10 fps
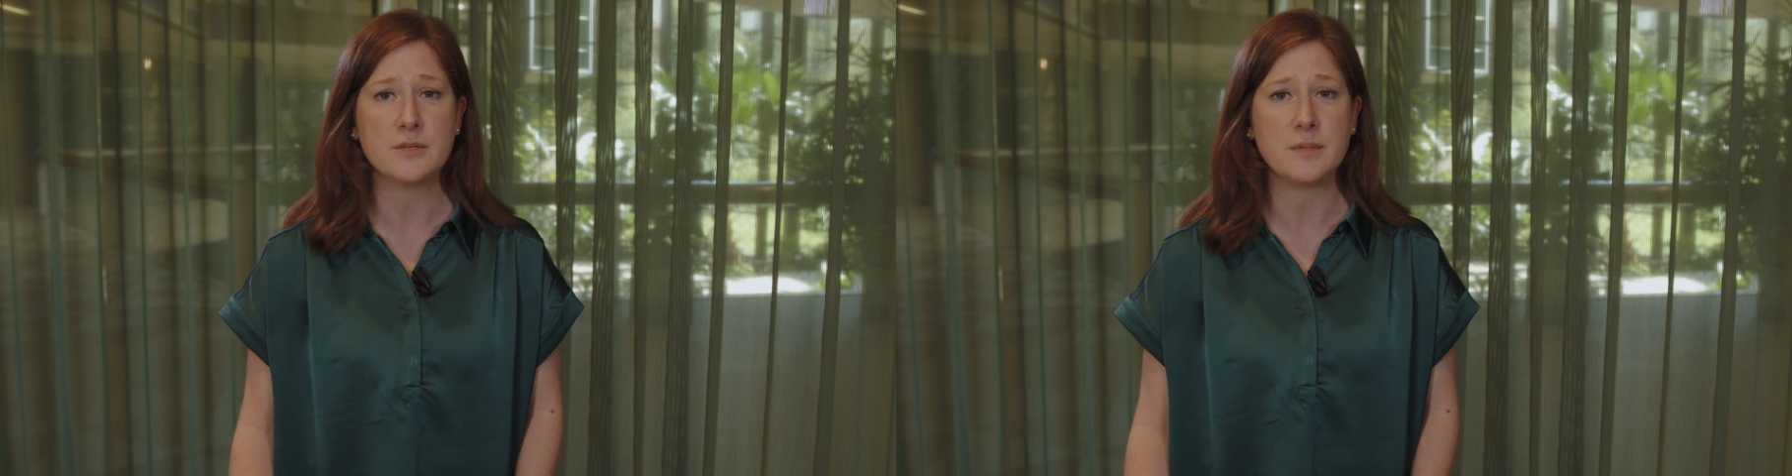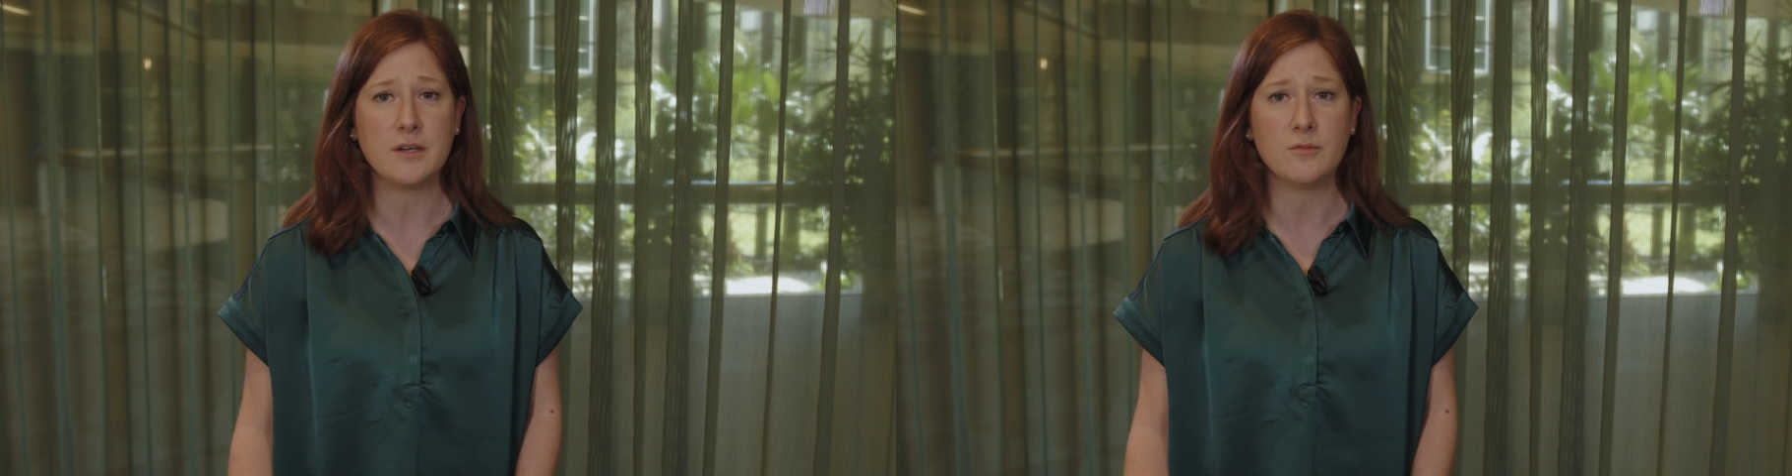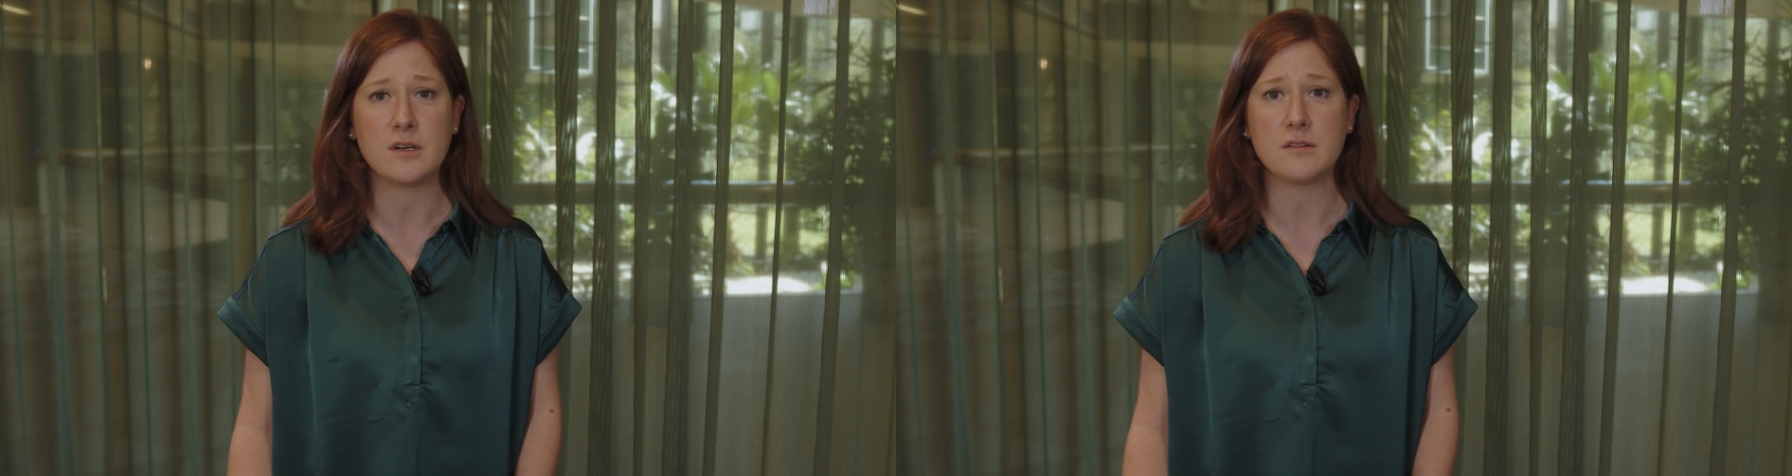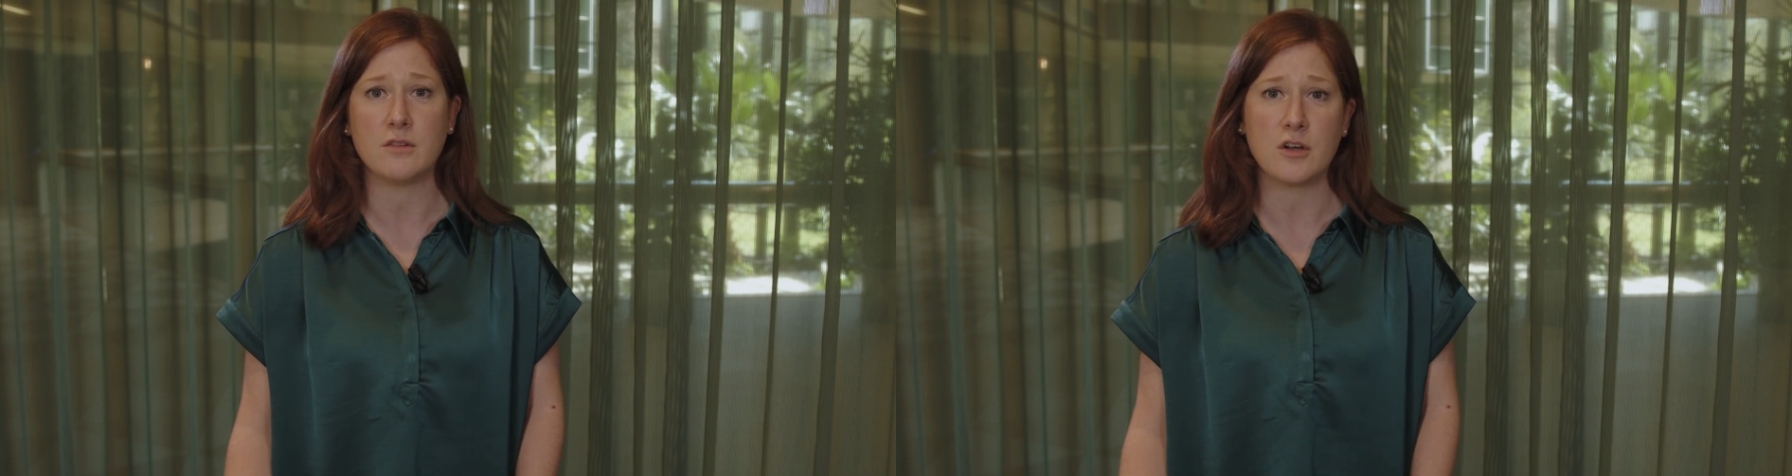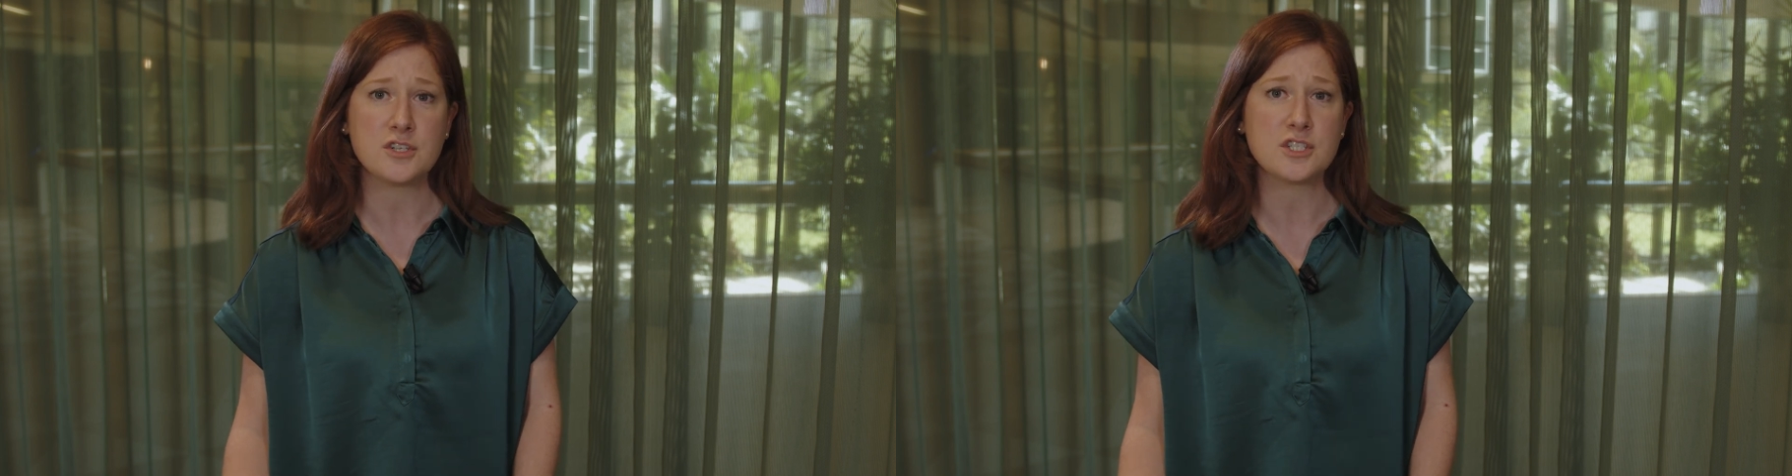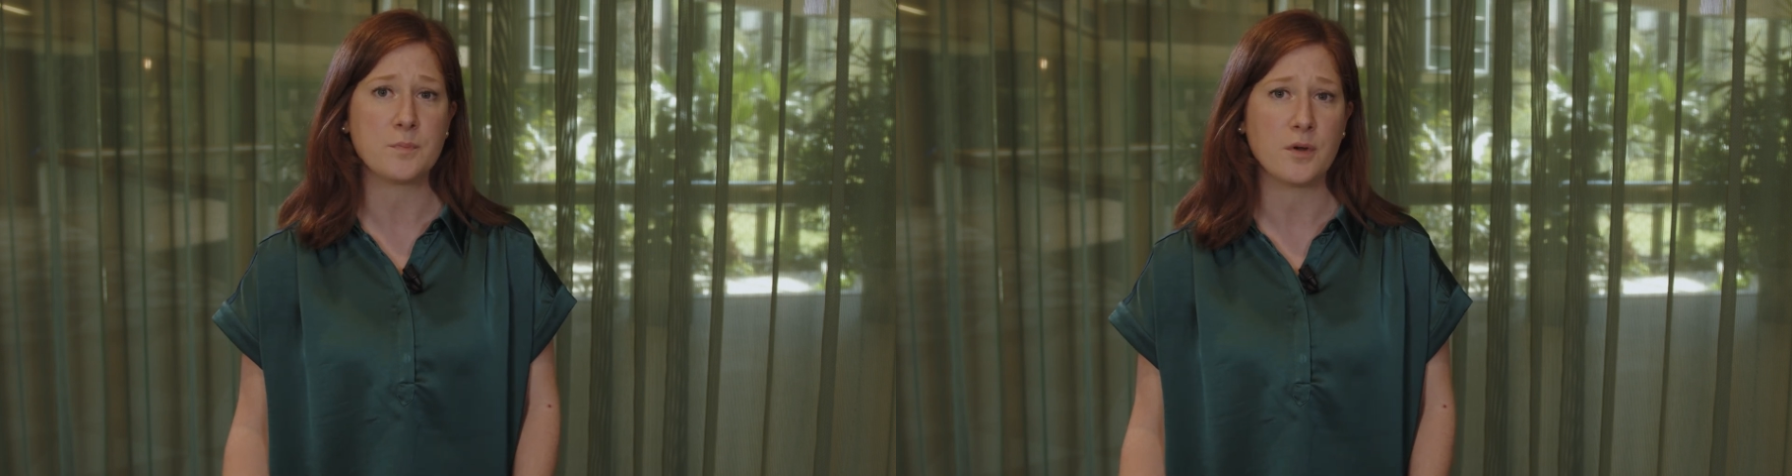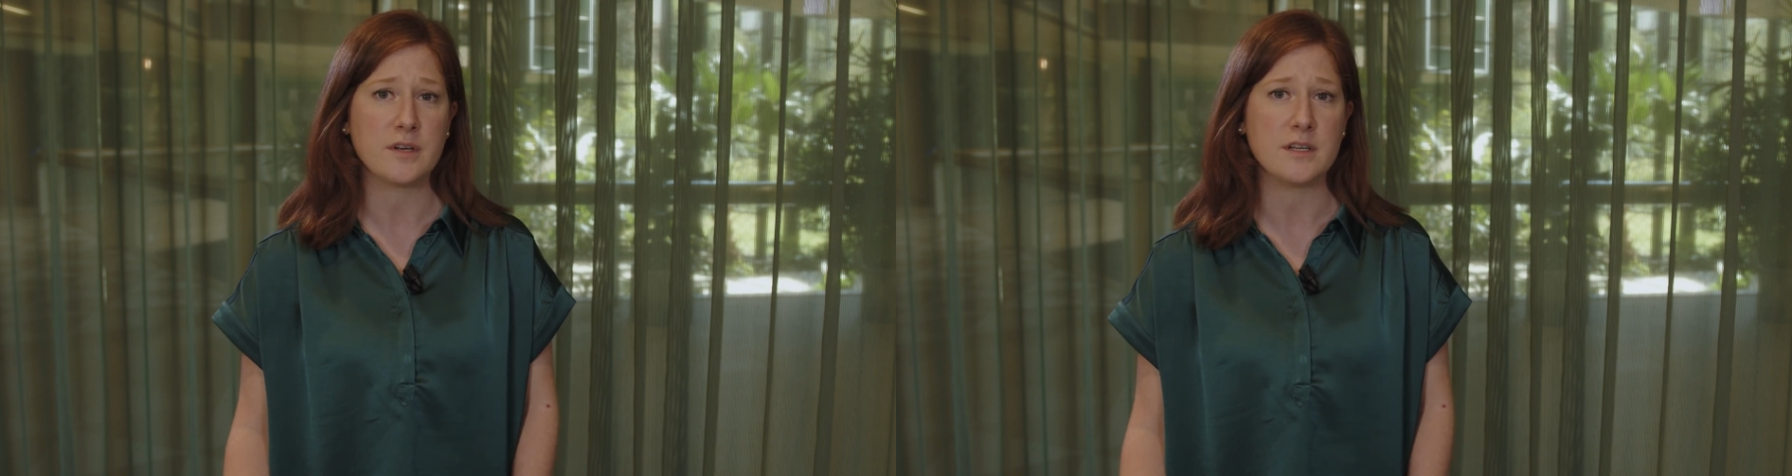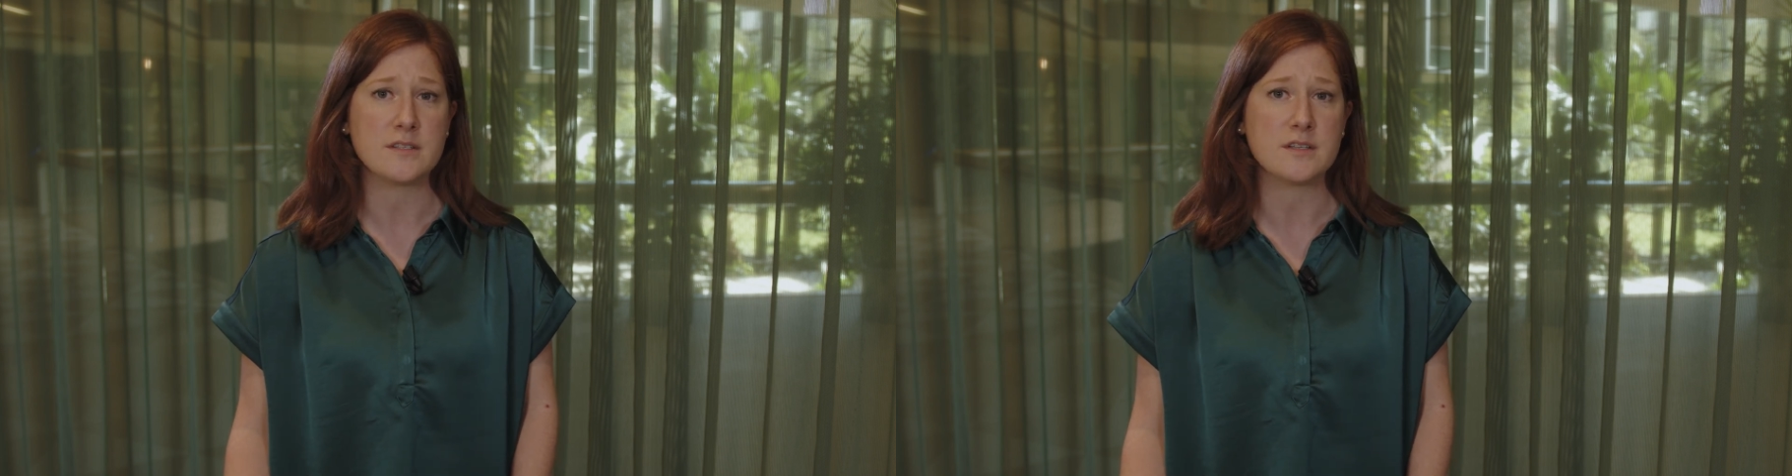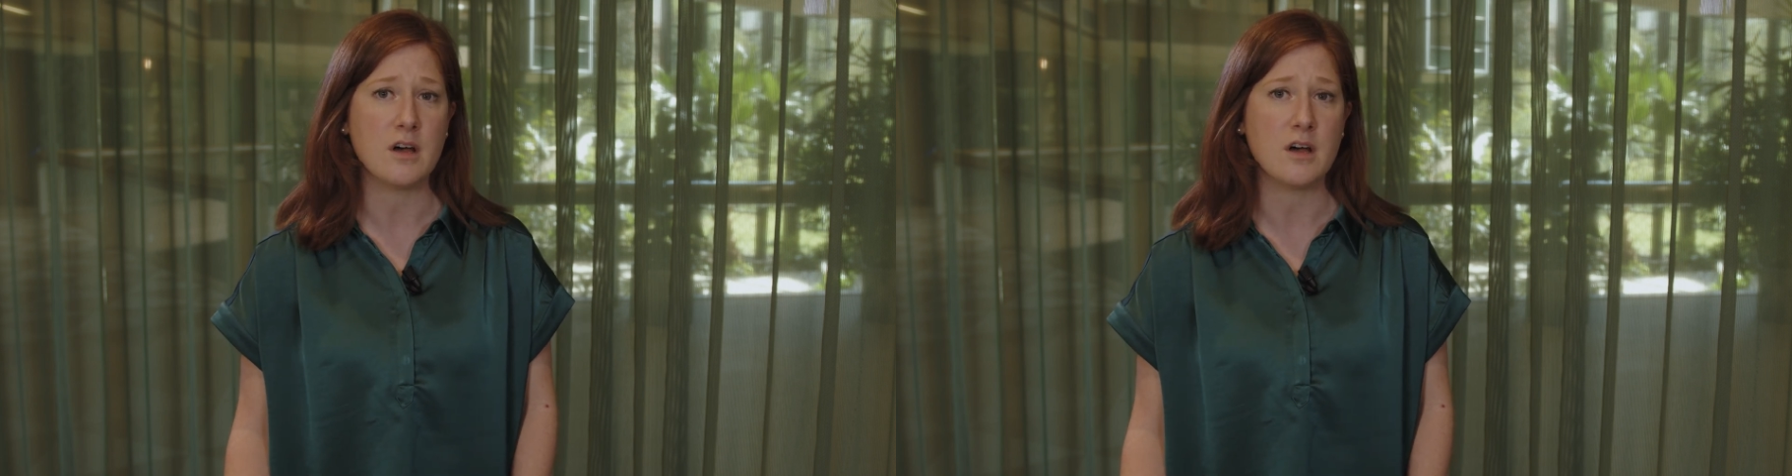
to be one of the largest burdens